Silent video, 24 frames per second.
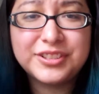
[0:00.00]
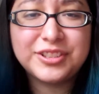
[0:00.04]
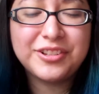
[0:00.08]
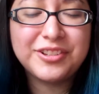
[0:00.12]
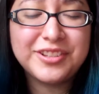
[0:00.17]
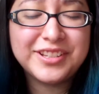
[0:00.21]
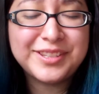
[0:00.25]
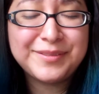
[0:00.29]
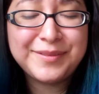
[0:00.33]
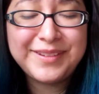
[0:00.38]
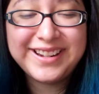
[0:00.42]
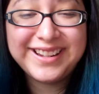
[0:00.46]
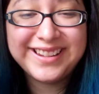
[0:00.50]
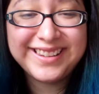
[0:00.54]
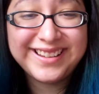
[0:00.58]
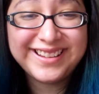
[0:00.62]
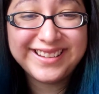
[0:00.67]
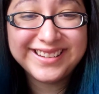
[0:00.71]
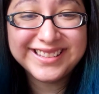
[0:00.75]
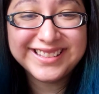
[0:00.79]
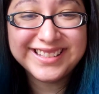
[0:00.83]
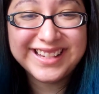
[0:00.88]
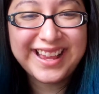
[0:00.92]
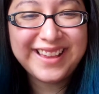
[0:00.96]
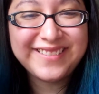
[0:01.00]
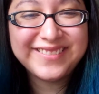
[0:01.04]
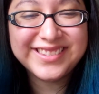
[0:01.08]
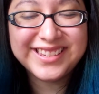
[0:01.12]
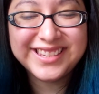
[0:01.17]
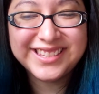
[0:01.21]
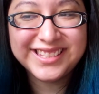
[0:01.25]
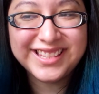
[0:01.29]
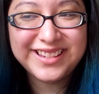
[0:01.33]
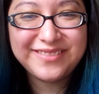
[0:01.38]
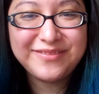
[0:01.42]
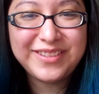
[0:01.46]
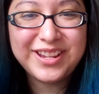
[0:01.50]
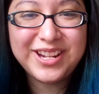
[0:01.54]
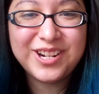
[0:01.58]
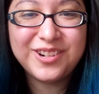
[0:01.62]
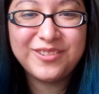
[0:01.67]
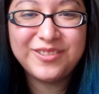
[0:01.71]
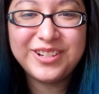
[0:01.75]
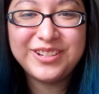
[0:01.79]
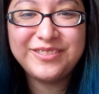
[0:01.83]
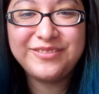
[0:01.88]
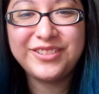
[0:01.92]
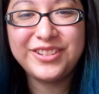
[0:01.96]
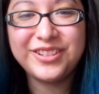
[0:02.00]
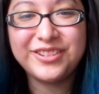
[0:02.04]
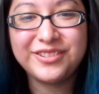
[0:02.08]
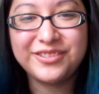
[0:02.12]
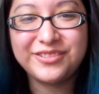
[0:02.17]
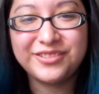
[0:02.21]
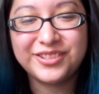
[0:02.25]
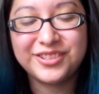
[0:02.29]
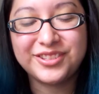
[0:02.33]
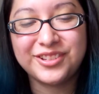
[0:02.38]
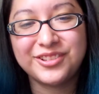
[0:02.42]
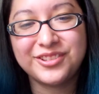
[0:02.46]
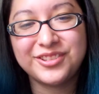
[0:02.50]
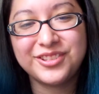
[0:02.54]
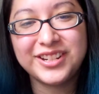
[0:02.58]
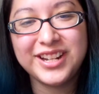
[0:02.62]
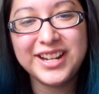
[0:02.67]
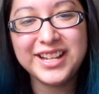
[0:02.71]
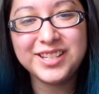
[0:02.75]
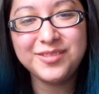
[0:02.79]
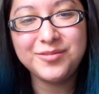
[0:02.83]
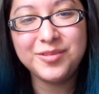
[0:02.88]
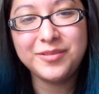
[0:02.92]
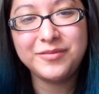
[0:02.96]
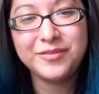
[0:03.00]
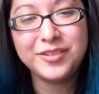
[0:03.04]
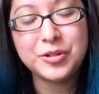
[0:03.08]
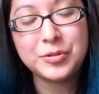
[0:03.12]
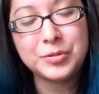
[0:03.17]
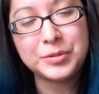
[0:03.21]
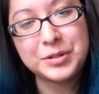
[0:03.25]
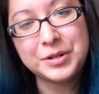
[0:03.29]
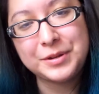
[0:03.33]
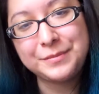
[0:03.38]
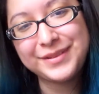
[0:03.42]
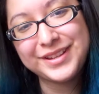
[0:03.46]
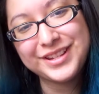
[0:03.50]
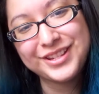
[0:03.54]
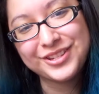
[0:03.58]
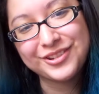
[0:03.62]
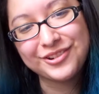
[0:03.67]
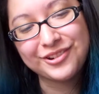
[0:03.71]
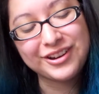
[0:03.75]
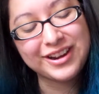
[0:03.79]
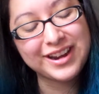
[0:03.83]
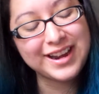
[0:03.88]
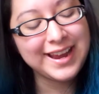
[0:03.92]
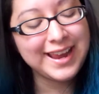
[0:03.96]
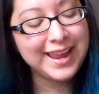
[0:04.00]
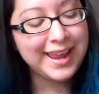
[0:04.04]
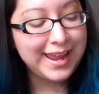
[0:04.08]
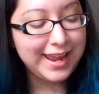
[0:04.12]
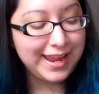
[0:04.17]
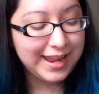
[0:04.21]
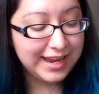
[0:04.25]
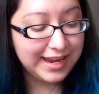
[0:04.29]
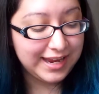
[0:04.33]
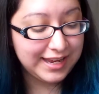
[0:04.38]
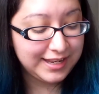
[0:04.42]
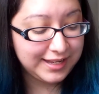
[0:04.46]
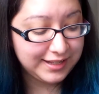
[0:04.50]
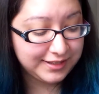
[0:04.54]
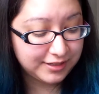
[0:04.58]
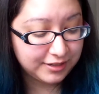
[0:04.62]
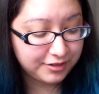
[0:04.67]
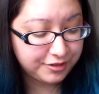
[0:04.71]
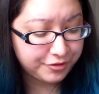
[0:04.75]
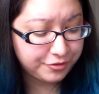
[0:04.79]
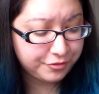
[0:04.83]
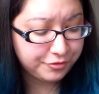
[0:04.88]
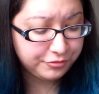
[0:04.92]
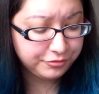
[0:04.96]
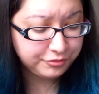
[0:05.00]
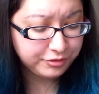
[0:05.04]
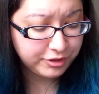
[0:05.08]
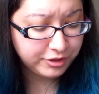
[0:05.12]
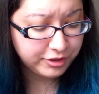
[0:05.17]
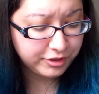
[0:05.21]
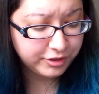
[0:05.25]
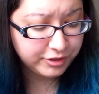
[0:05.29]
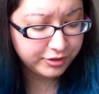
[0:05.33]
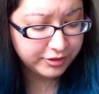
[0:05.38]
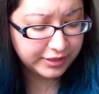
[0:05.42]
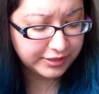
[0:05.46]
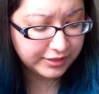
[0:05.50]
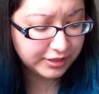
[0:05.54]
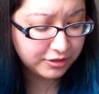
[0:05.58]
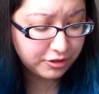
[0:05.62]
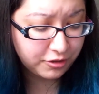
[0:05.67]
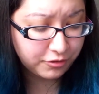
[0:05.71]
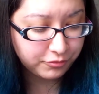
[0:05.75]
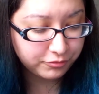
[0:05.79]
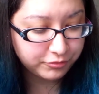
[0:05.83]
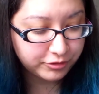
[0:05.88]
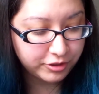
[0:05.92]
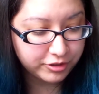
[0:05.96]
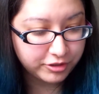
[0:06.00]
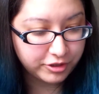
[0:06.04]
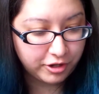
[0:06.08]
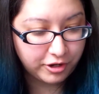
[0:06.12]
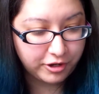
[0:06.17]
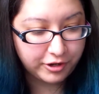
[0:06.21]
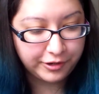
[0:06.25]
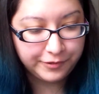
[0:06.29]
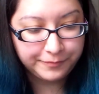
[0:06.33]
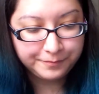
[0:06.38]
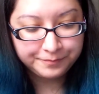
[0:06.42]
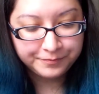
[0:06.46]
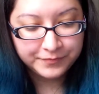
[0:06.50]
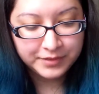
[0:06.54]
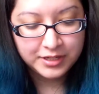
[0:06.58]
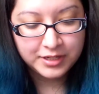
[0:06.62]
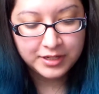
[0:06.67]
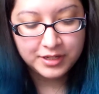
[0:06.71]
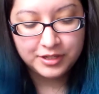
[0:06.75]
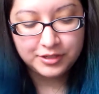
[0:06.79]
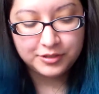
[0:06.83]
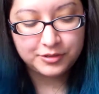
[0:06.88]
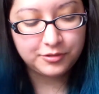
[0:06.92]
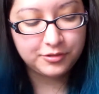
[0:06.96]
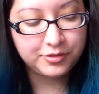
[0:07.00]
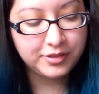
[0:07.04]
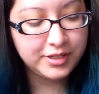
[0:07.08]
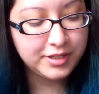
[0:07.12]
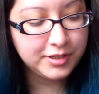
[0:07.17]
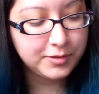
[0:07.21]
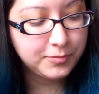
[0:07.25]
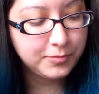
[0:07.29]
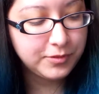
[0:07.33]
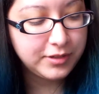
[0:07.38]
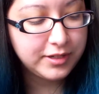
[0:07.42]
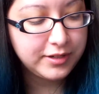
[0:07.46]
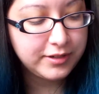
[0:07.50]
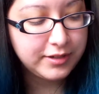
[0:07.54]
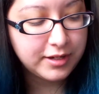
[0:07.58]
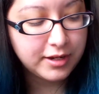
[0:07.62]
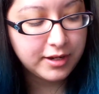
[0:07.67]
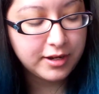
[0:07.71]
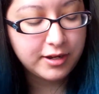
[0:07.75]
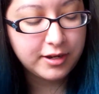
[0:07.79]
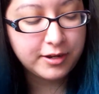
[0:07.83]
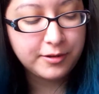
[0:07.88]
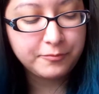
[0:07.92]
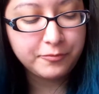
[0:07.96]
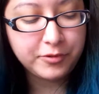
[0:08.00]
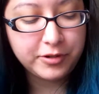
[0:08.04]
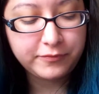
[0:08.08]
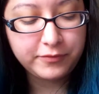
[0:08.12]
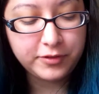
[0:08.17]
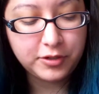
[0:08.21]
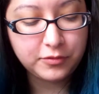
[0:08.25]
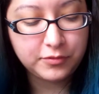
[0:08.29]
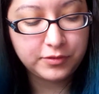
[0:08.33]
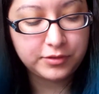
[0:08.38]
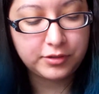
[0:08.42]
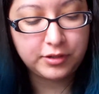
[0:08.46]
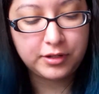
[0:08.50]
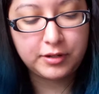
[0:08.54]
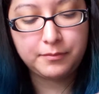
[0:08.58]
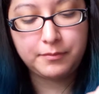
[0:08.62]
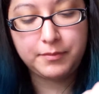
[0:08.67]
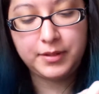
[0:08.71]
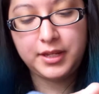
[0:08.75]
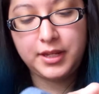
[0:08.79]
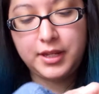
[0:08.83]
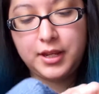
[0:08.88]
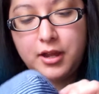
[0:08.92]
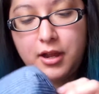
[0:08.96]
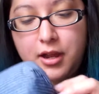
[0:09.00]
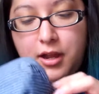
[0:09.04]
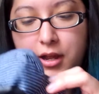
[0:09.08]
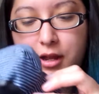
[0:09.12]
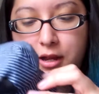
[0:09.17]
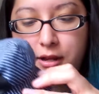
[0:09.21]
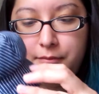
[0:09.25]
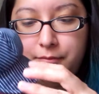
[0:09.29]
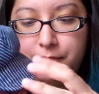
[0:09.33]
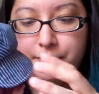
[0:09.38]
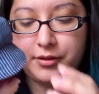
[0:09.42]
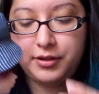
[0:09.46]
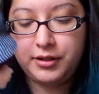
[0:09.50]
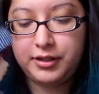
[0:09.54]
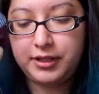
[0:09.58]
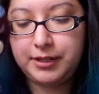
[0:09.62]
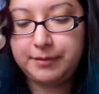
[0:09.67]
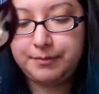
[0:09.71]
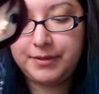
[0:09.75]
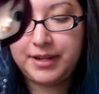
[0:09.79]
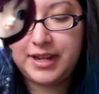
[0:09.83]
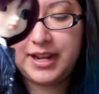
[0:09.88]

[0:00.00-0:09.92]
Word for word: so it's been a long time since I've made a review. So today's review is going to be short and it's on older it's on an older doll. So this re um, review is going to be on Polip